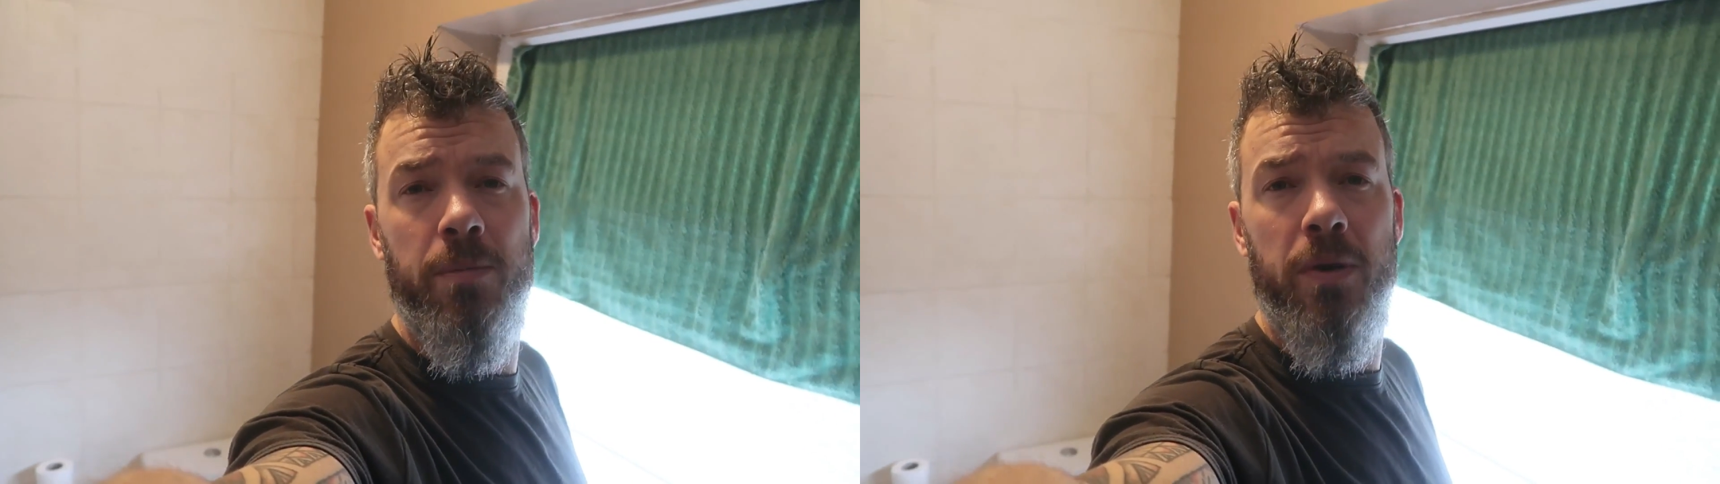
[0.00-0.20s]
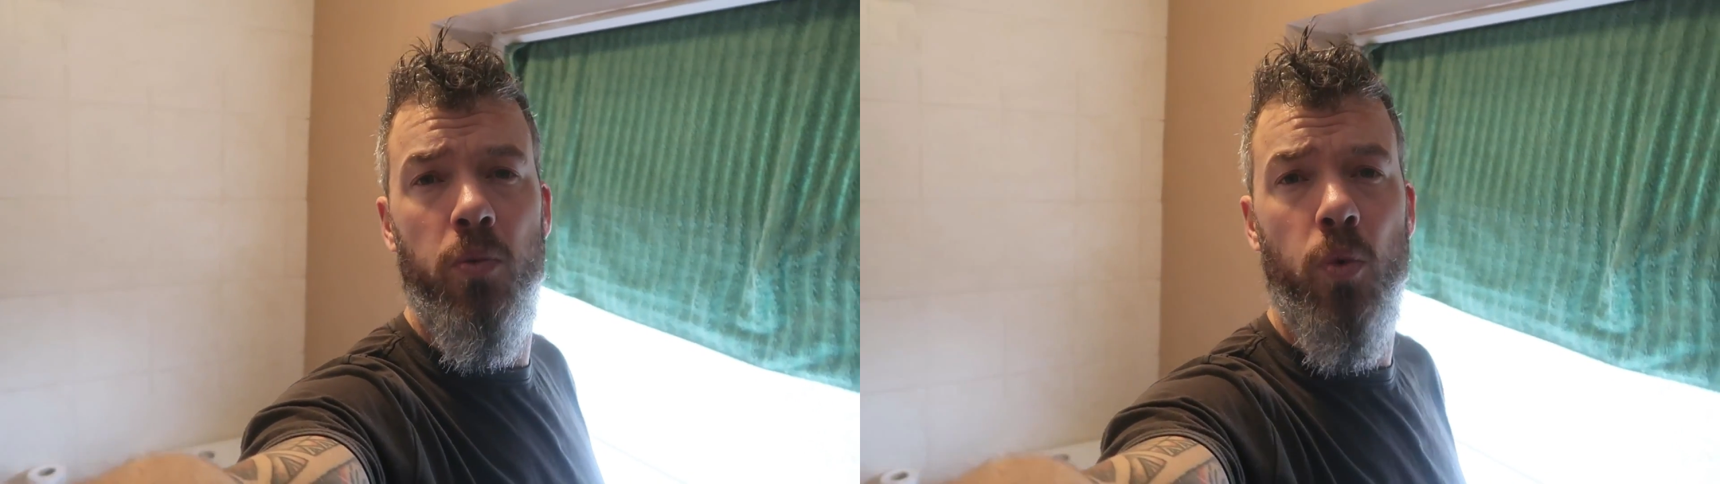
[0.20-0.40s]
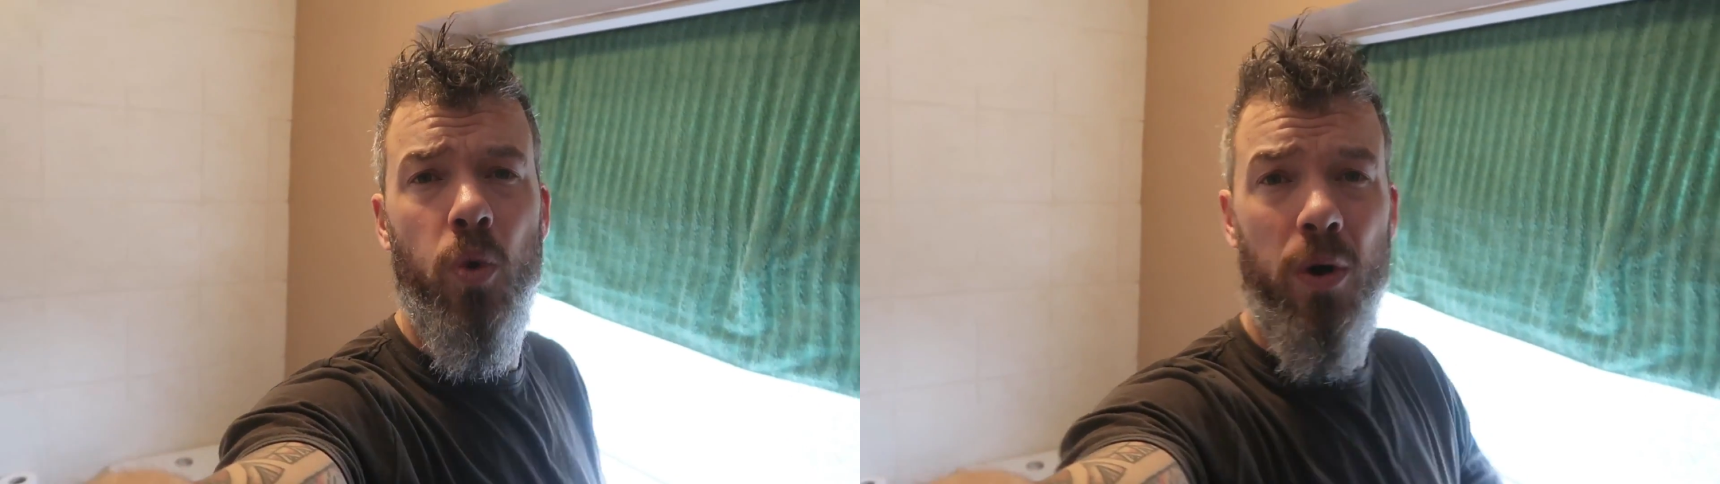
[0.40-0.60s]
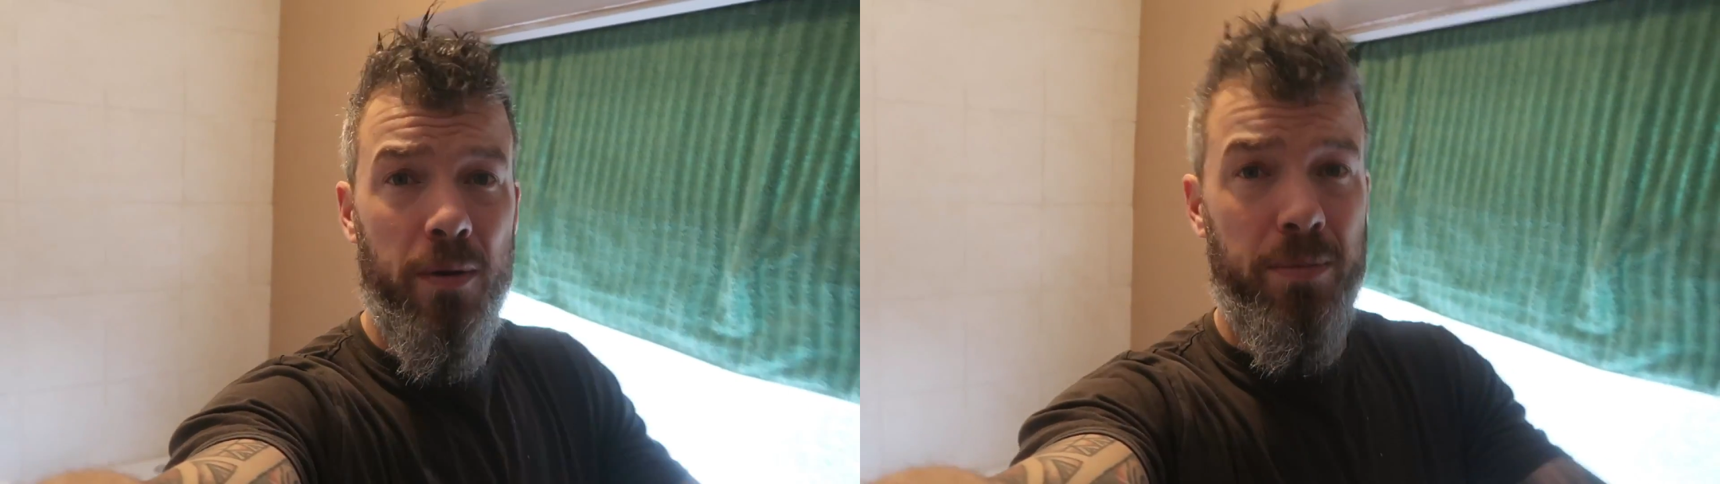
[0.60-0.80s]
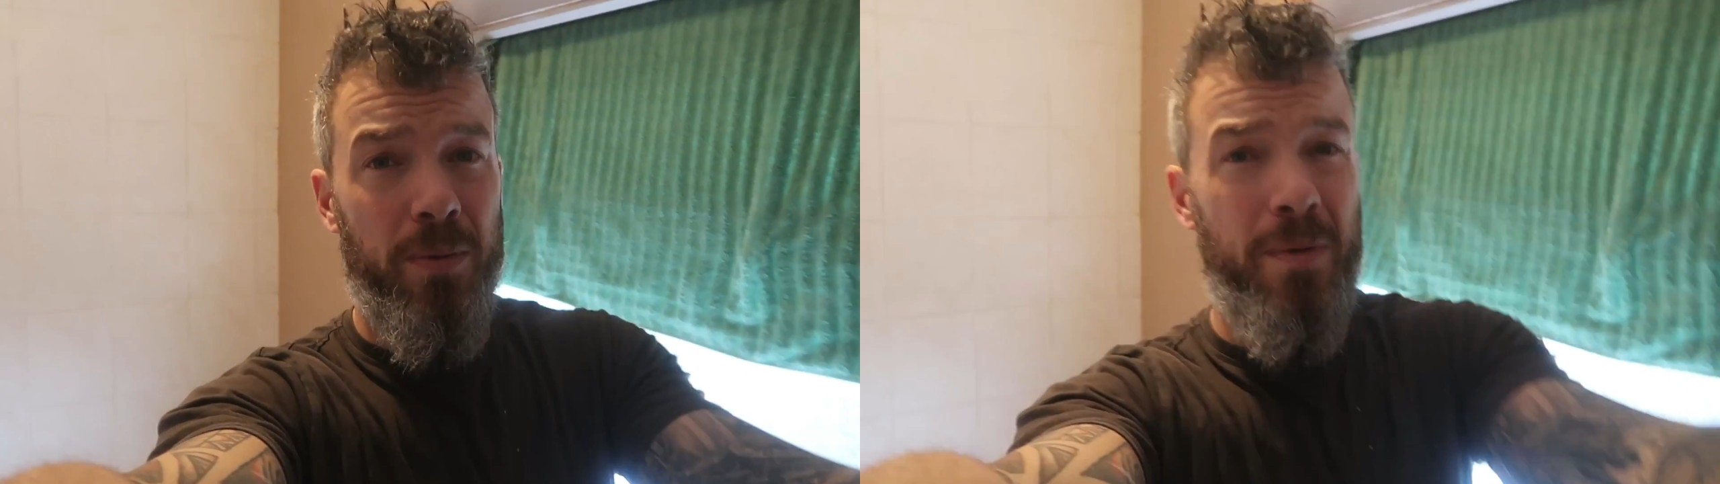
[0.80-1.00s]
A bit of
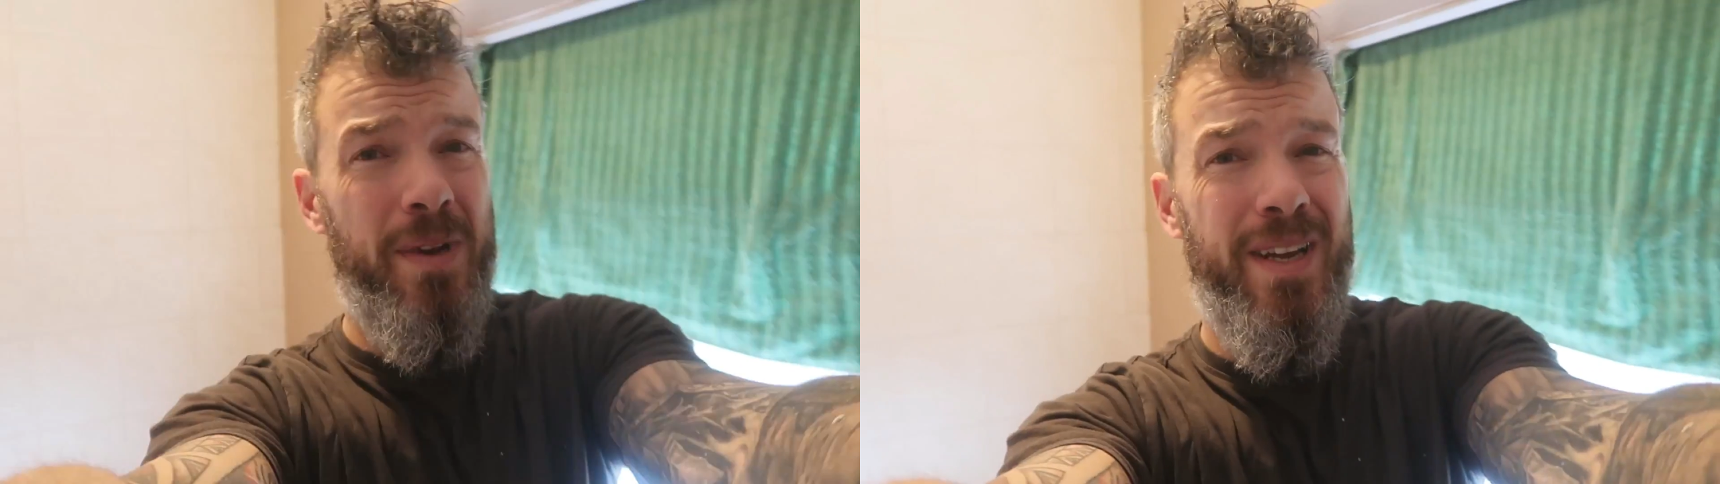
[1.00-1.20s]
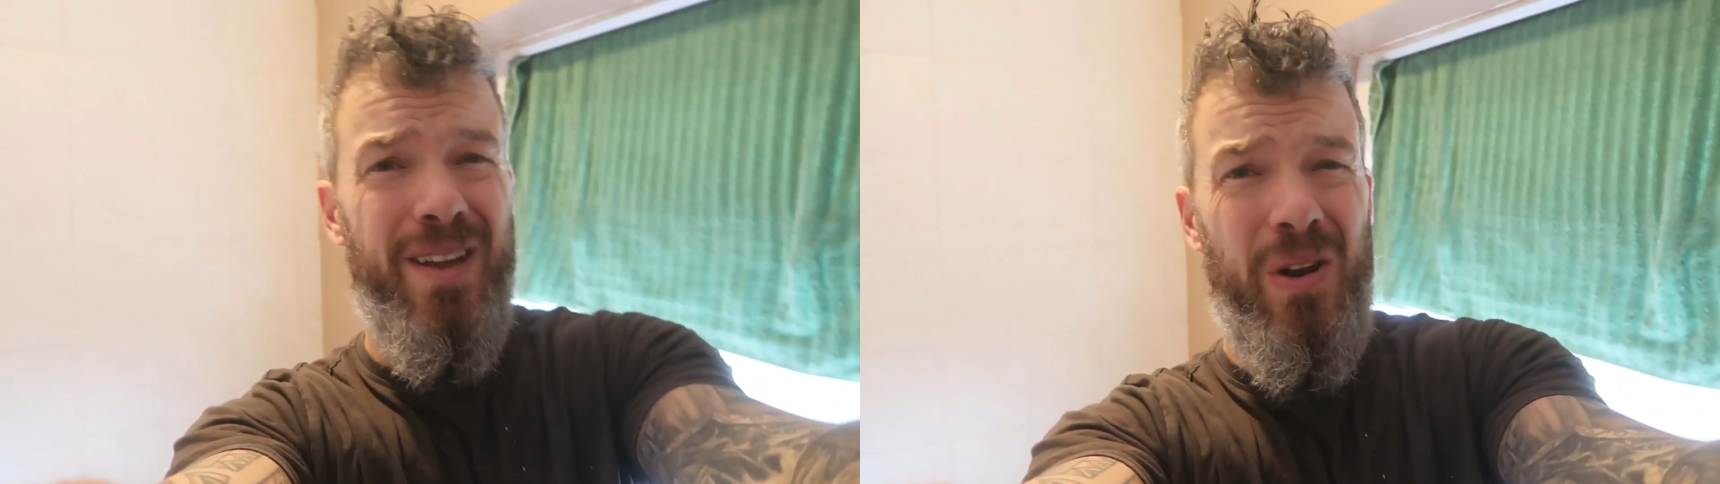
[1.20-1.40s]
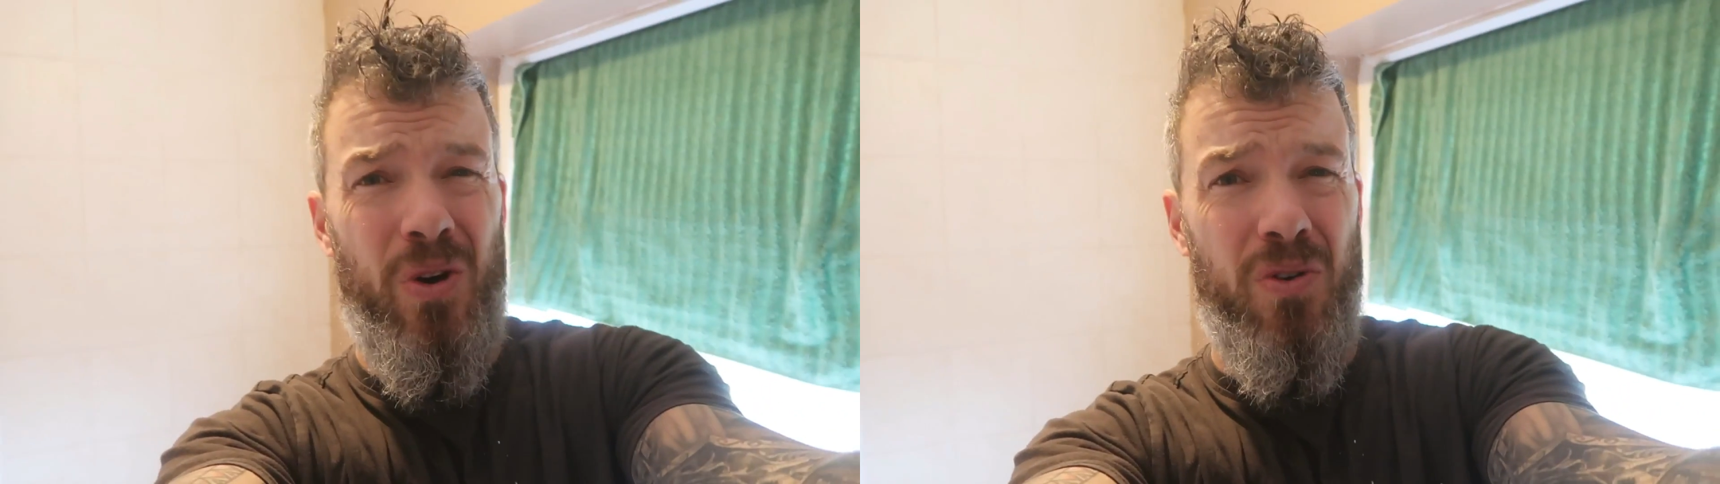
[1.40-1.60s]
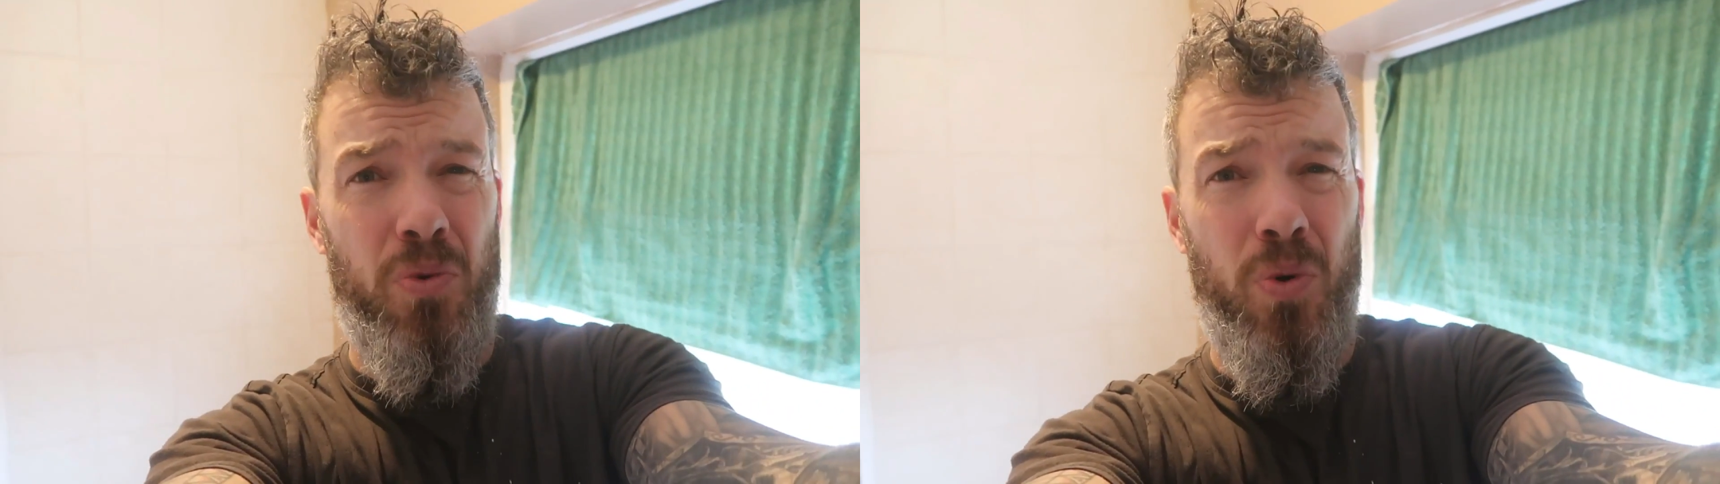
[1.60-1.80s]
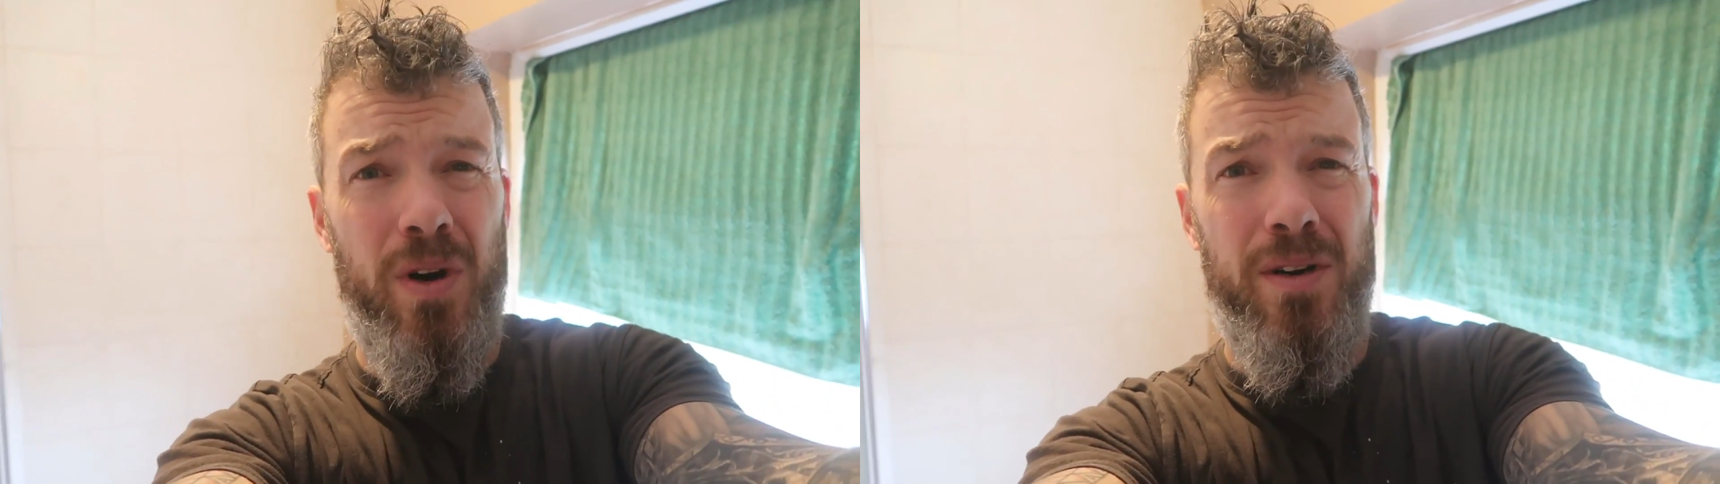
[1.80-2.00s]
water probably, a lot of
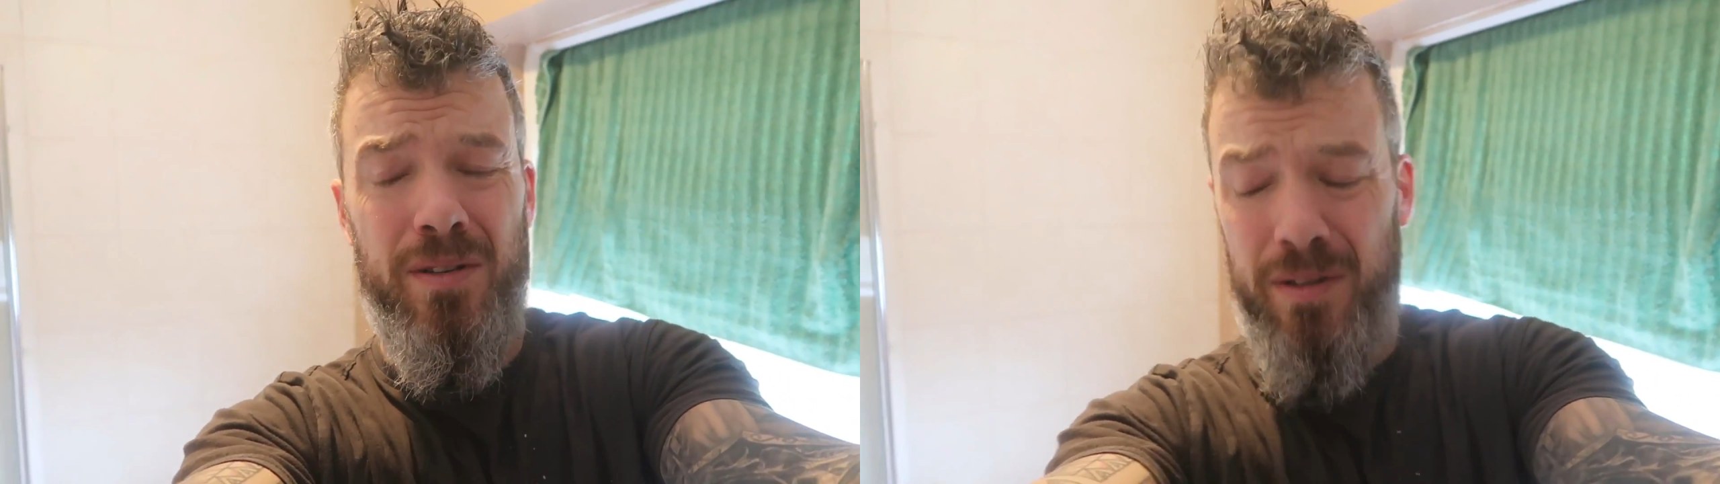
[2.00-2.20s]
water.